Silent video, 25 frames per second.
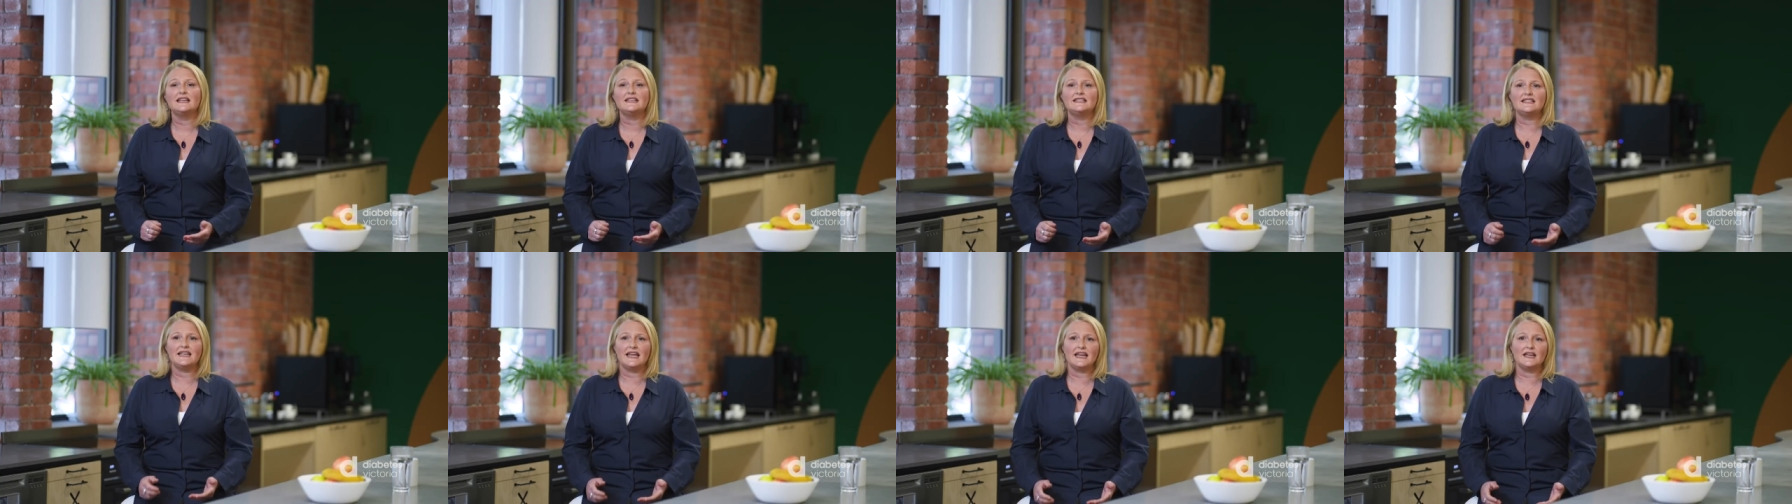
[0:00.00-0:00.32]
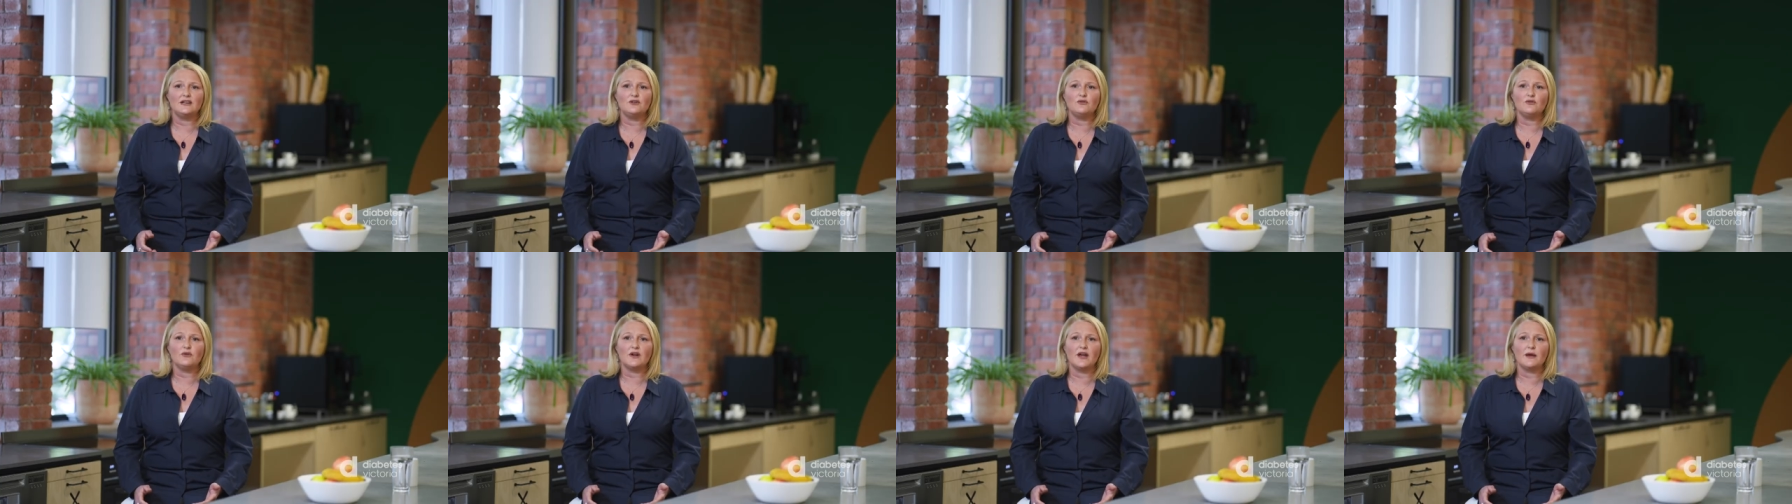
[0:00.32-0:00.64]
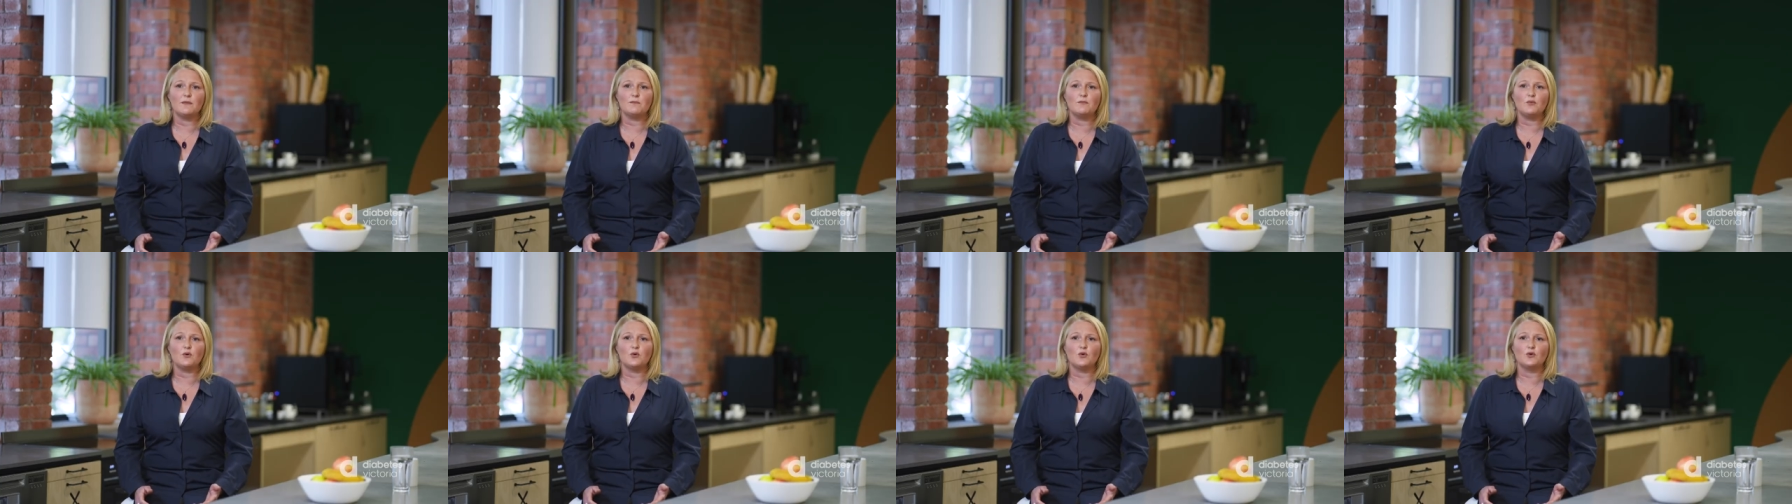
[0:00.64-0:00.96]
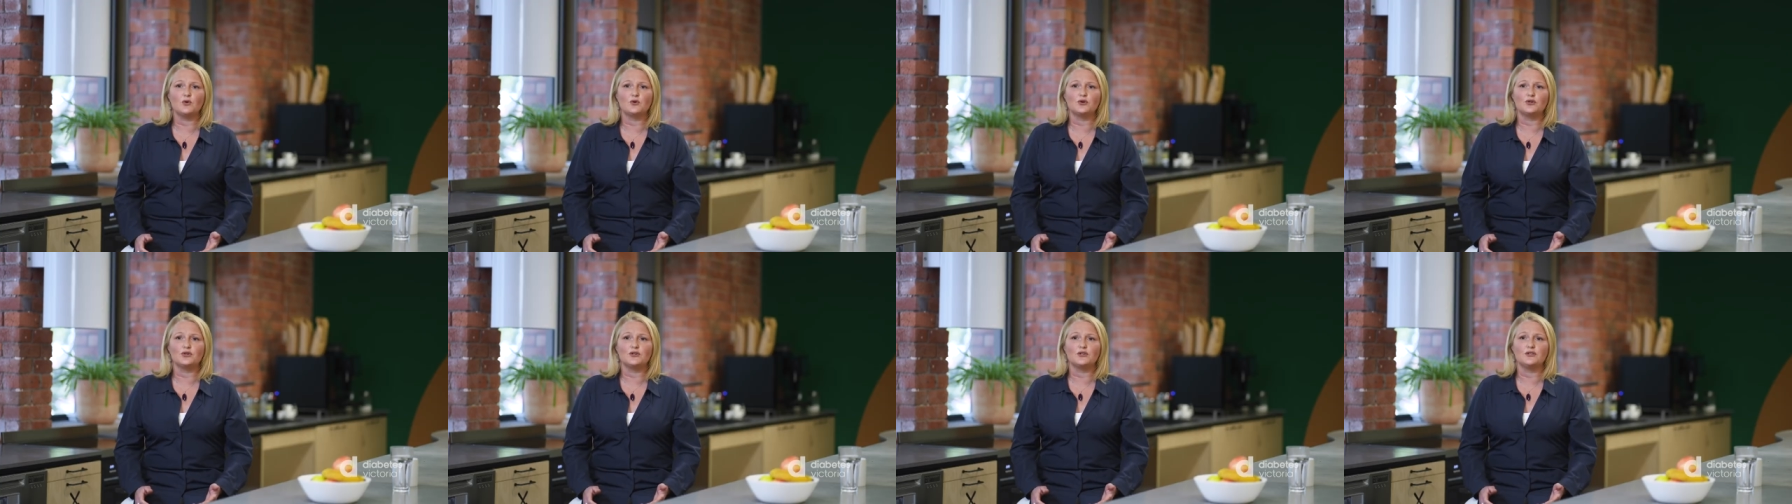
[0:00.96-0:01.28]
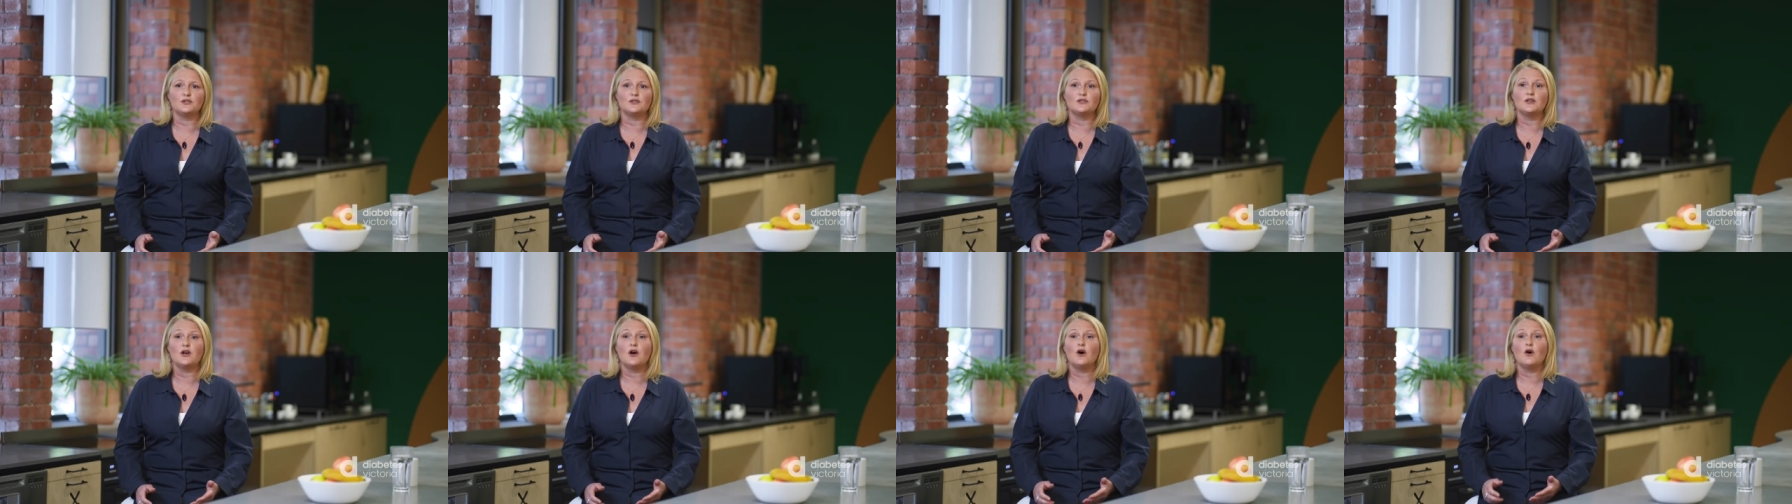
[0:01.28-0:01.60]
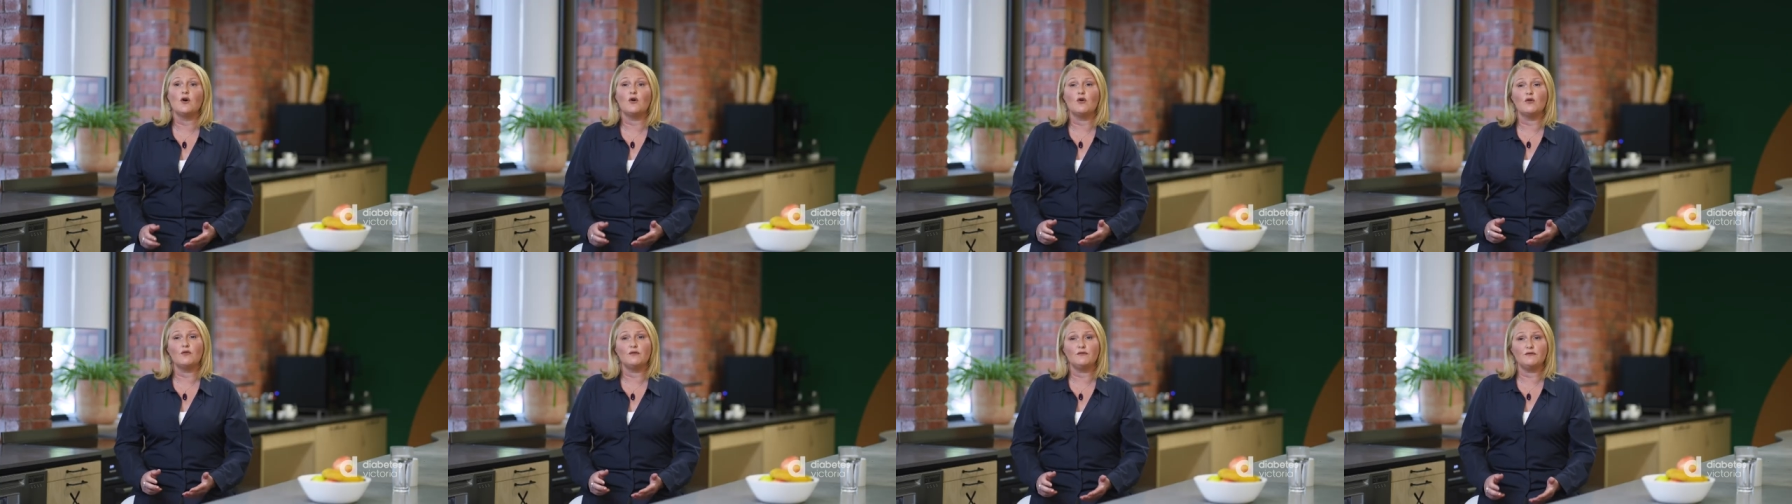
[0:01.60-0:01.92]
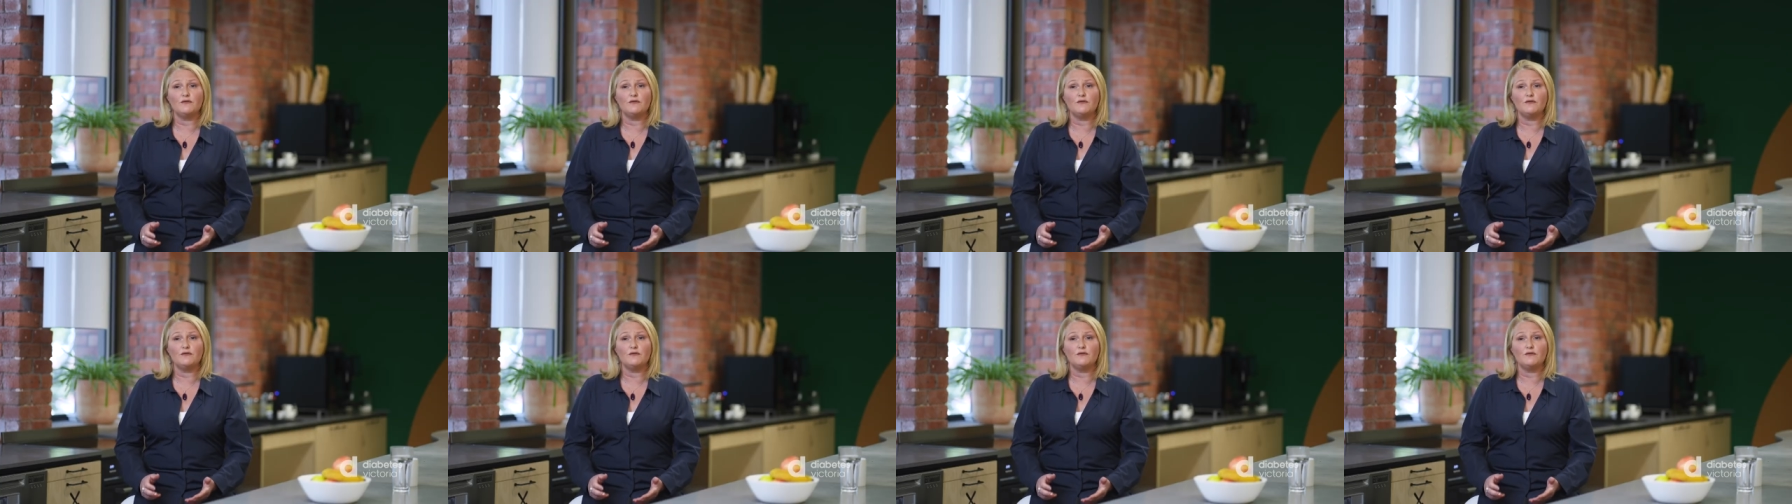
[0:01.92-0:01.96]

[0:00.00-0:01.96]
10 gram portions or